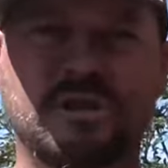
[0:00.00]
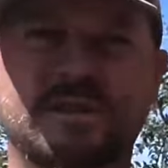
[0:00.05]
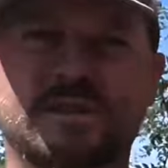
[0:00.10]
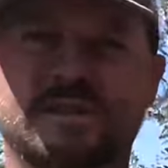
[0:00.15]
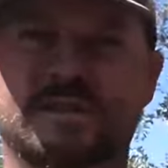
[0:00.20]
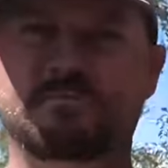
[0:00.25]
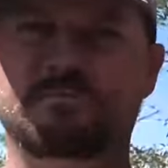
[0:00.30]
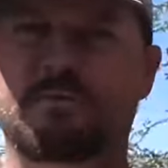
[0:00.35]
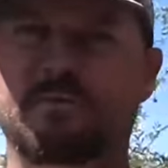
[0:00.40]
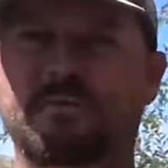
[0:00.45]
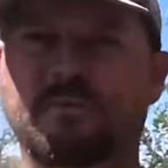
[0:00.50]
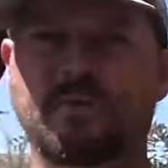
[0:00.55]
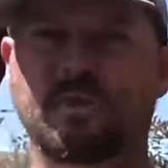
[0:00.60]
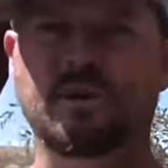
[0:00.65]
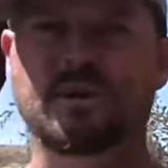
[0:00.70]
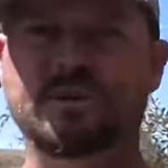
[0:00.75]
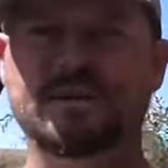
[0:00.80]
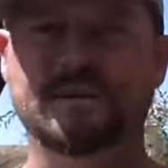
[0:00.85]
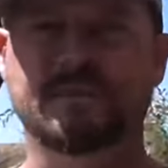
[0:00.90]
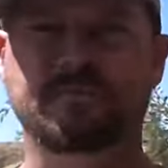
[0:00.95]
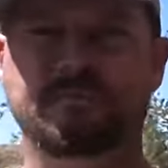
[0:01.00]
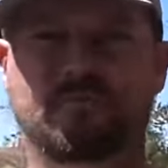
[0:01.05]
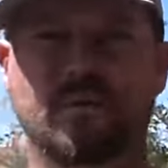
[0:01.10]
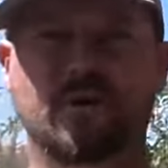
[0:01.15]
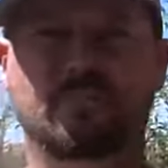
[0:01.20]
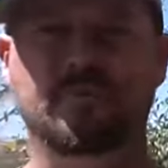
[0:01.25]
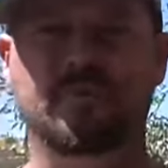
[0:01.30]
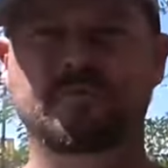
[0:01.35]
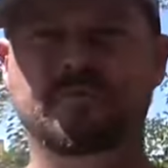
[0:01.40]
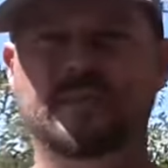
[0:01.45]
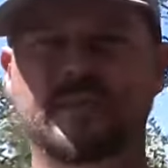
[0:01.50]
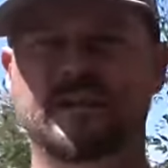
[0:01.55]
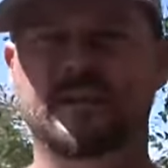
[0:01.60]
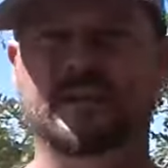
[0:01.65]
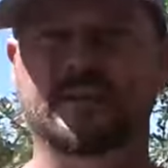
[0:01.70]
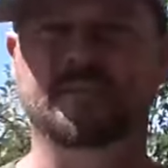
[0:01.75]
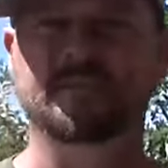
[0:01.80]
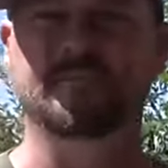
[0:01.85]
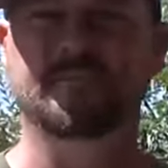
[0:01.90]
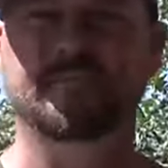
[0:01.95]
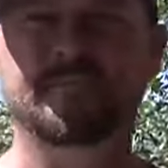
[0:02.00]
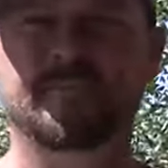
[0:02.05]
just the reverse of what we've done.